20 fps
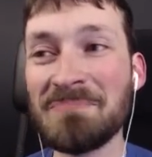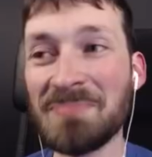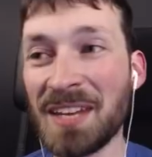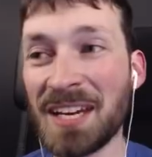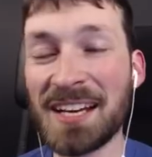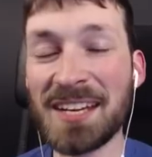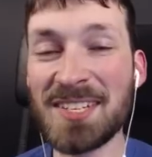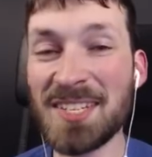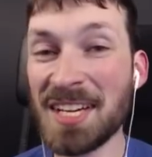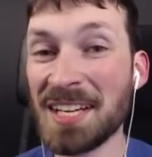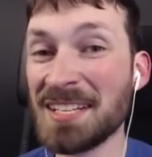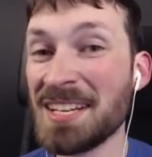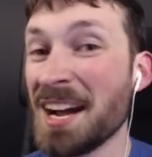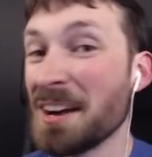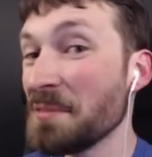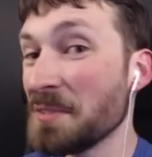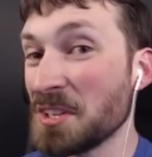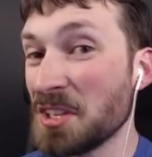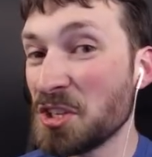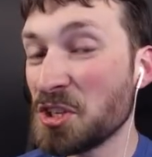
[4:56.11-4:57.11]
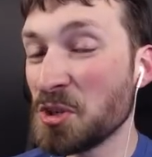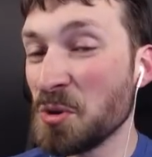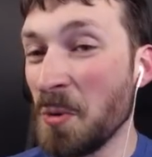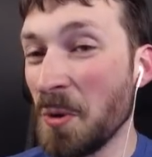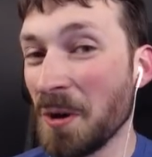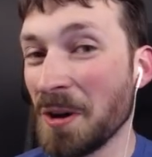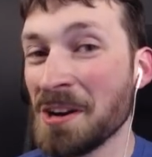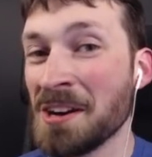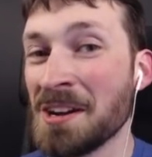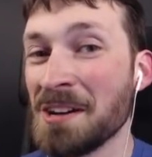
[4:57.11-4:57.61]
Like I said, not really
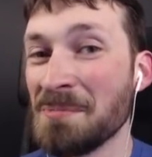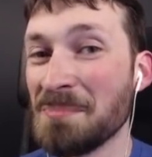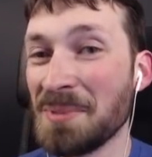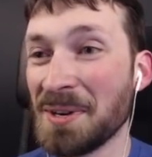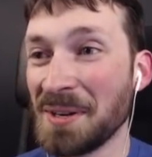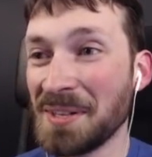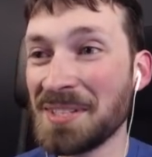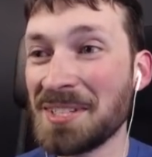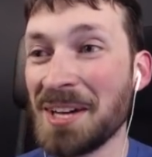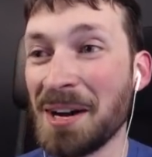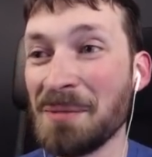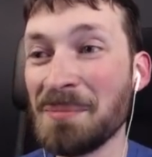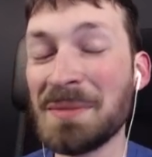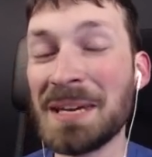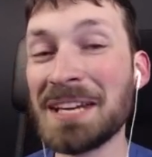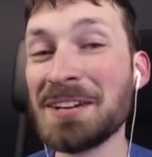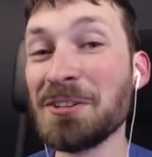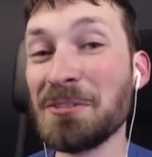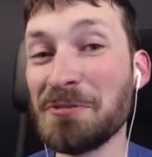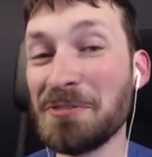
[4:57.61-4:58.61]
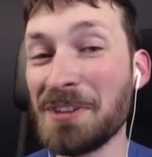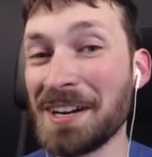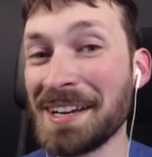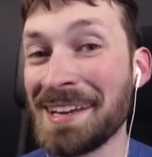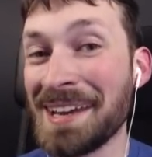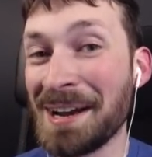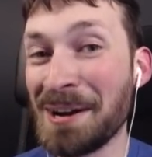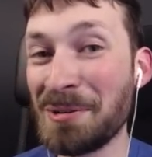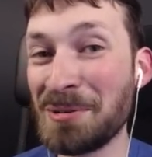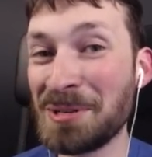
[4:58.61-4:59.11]
sure, but I'm eager to
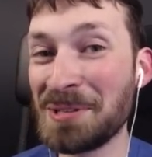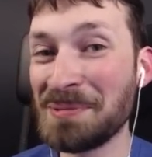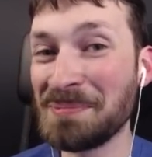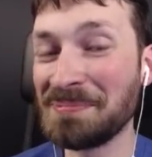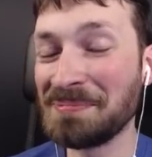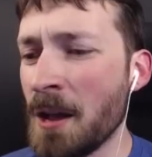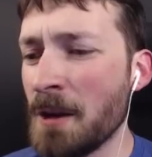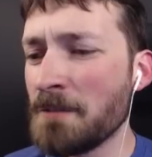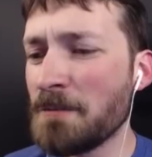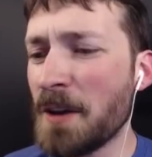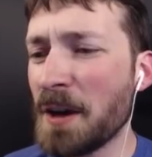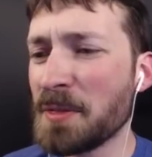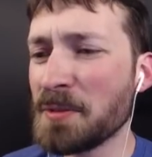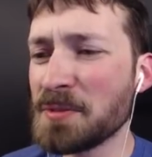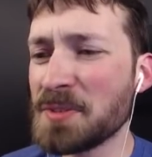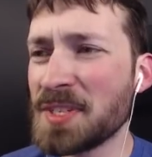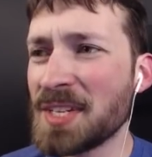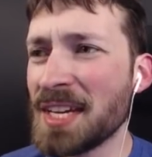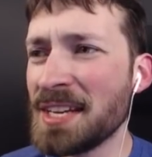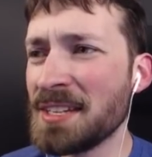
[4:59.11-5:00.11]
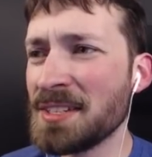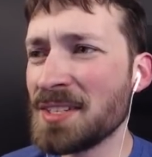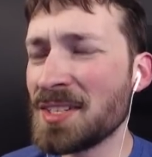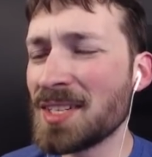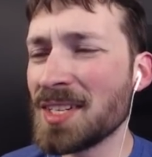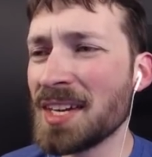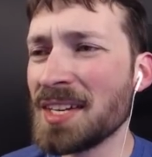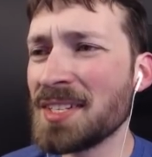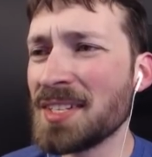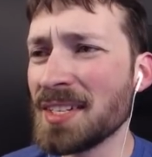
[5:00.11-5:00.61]
find out. Father Zenon
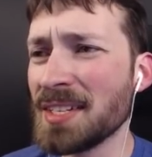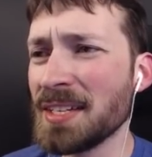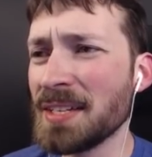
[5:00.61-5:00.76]
says,